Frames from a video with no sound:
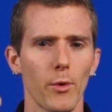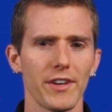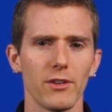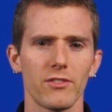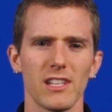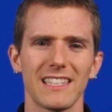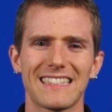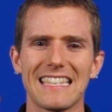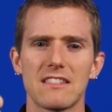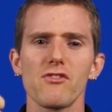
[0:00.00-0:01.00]
More deals
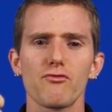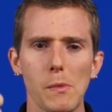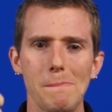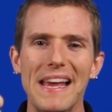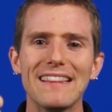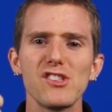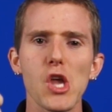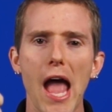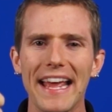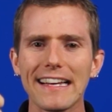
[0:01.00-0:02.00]
like this from
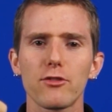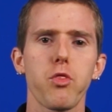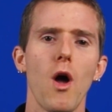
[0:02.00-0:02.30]
NCIX.